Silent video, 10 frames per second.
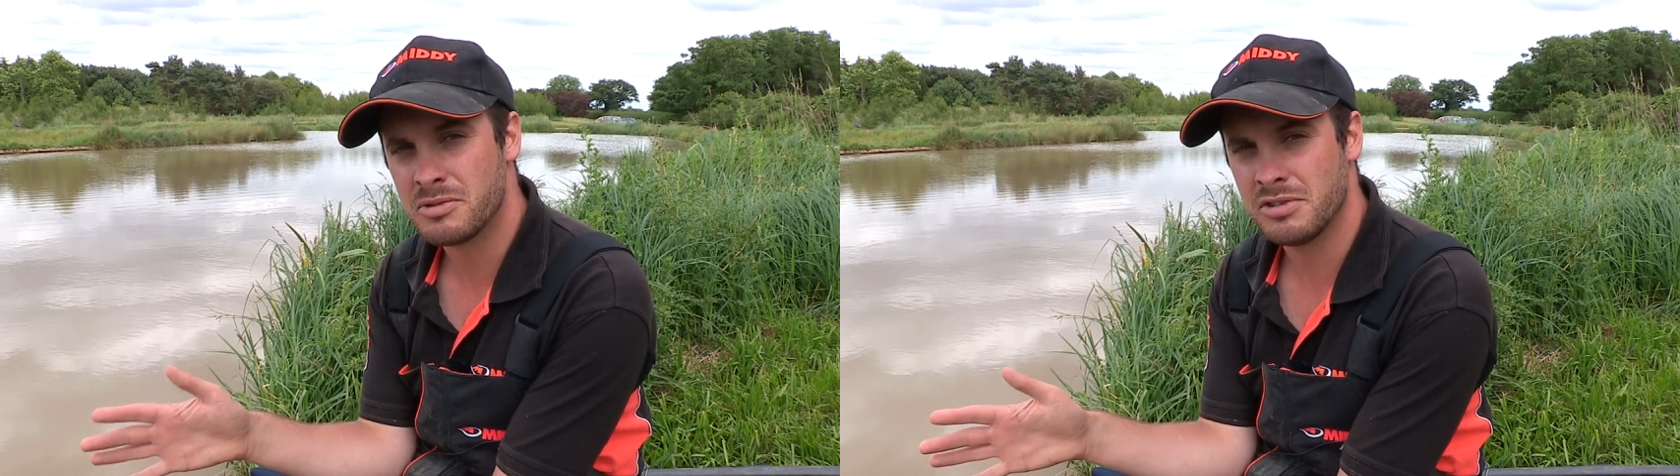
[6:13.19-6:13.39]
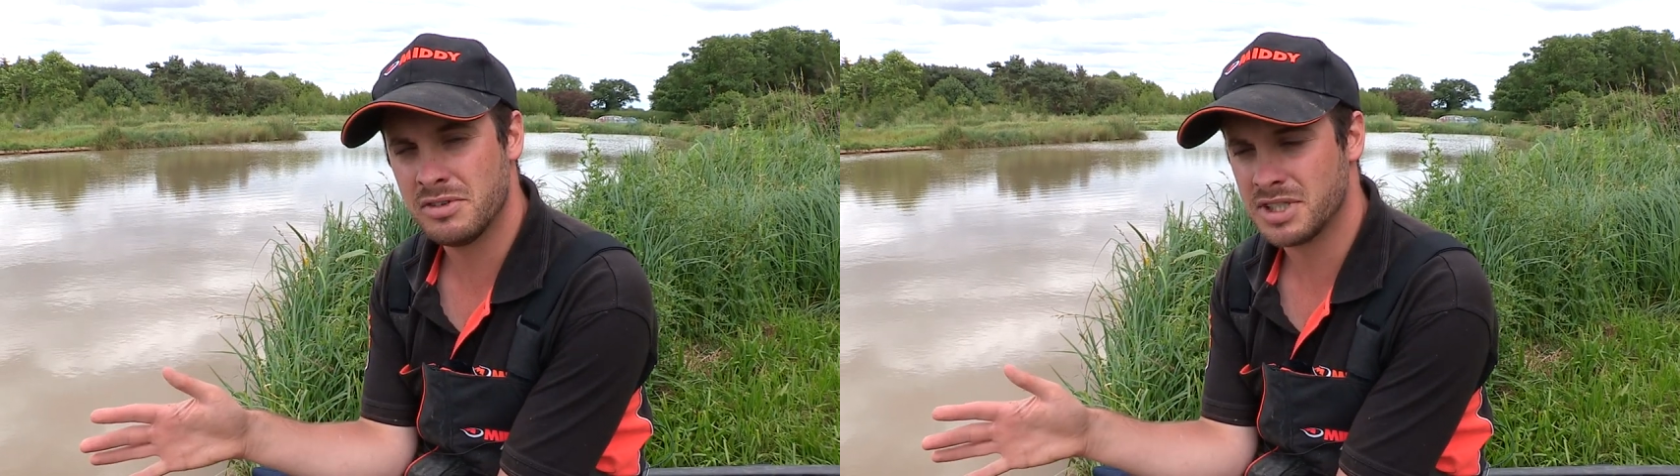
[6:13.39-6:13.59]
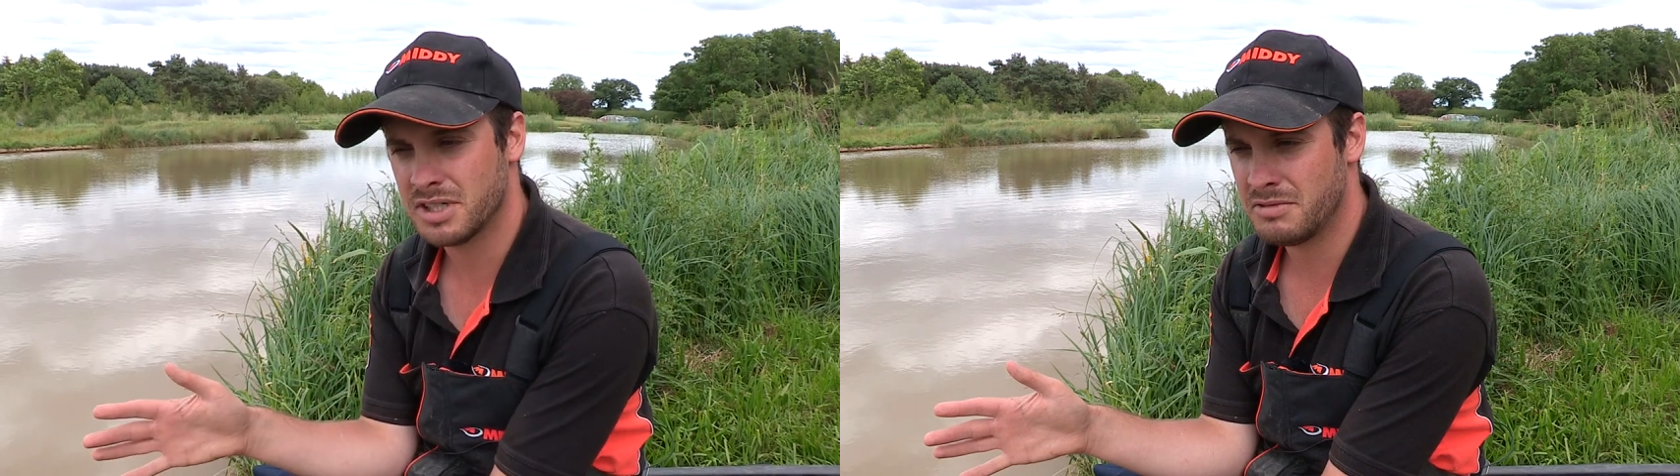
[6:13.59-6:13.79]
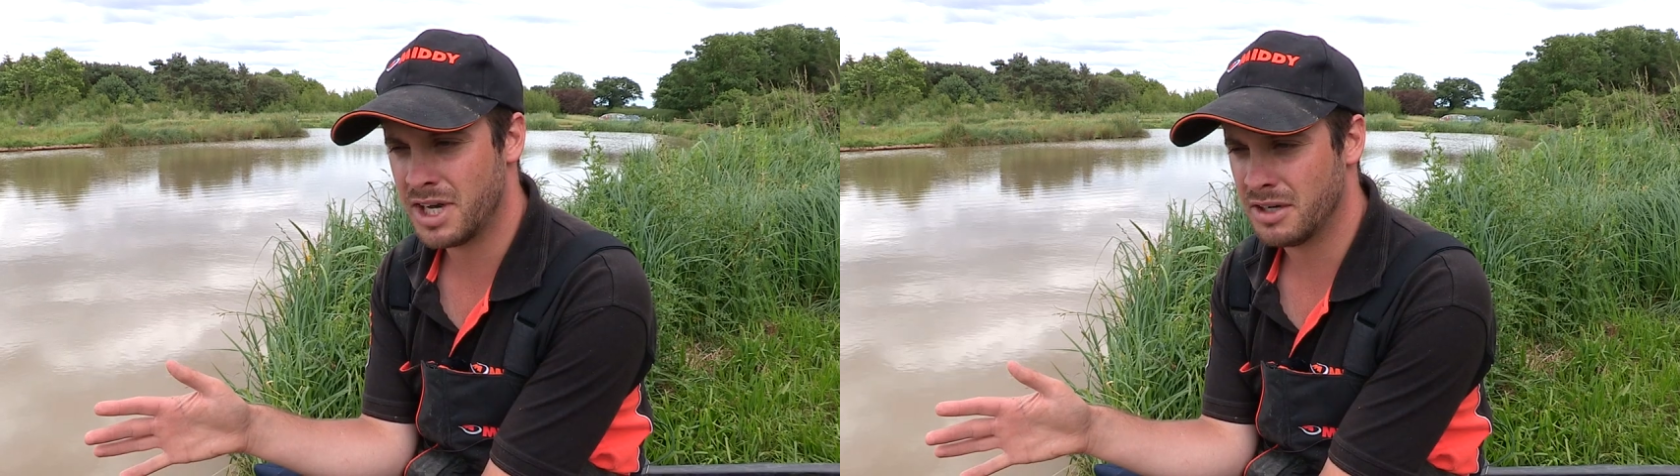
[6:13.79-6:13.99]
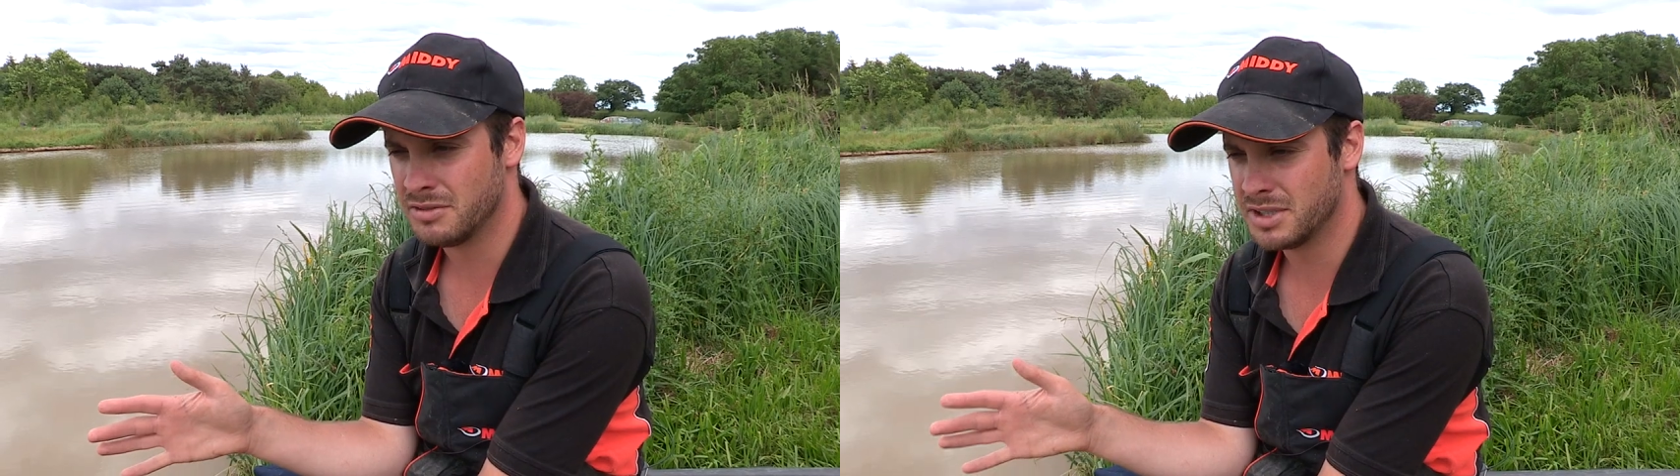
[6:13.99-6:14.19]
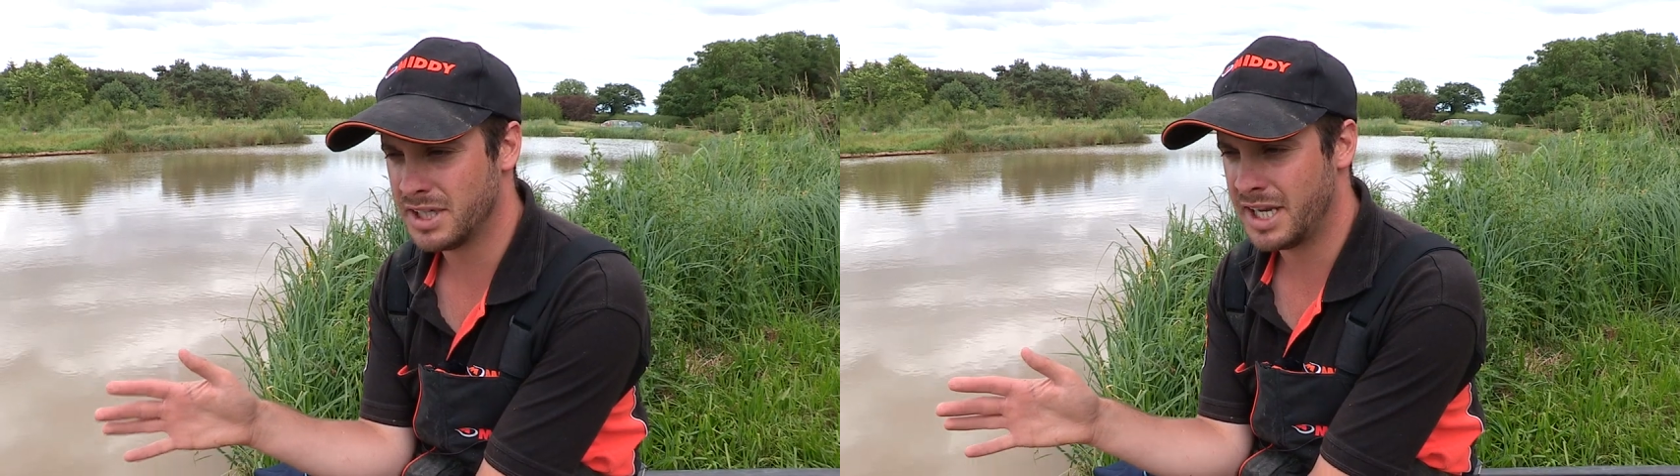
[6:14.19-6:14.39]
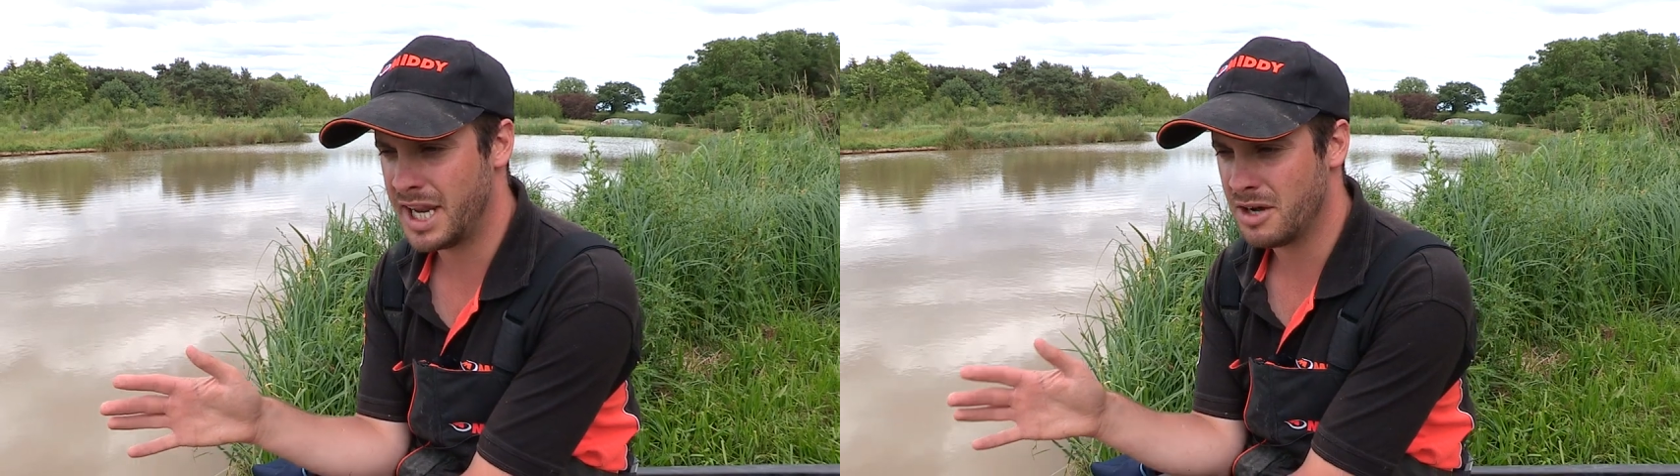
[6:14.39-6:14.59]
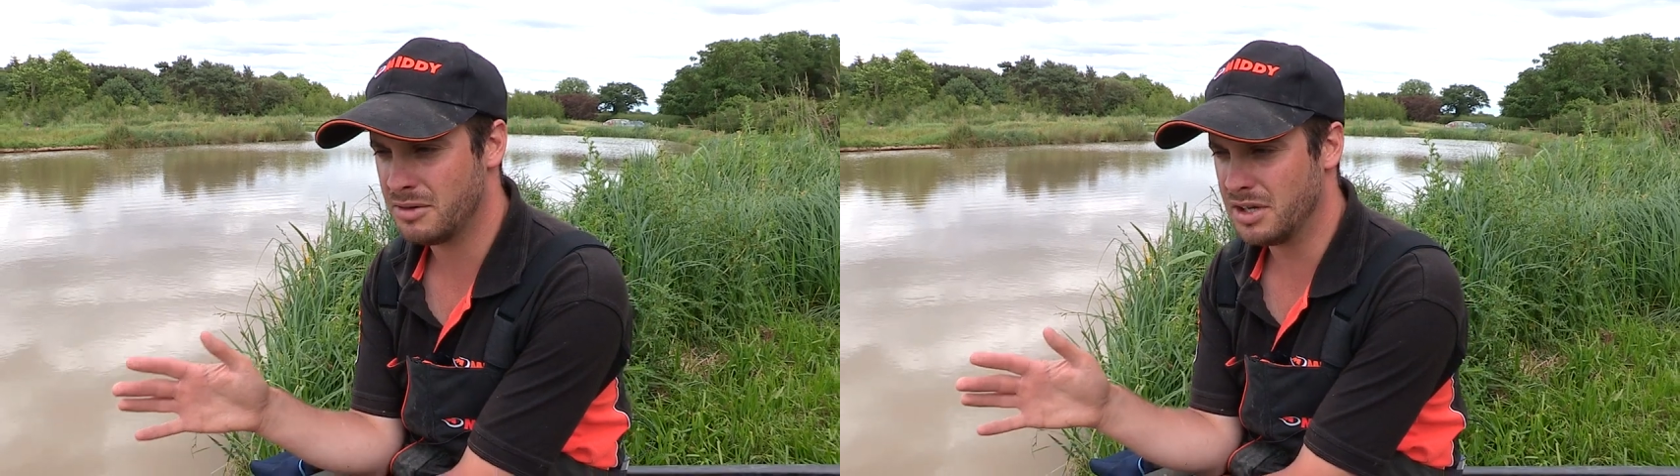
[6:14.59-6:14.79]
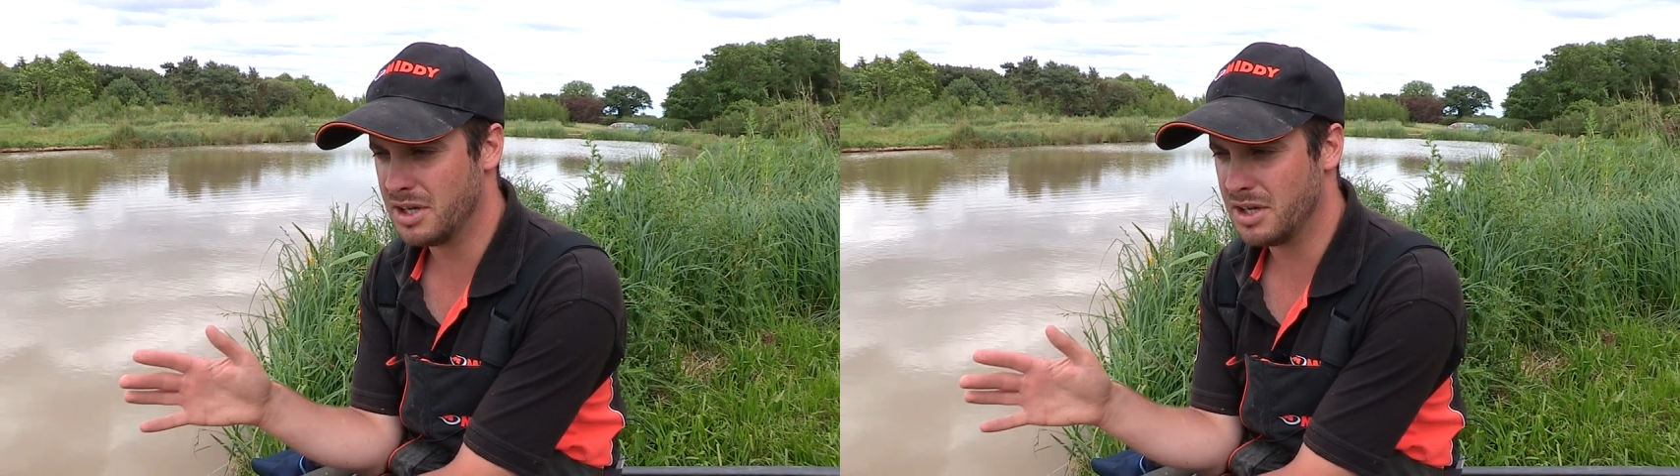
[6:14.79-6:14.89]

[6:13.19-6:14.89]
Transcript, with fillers: cruising around. And now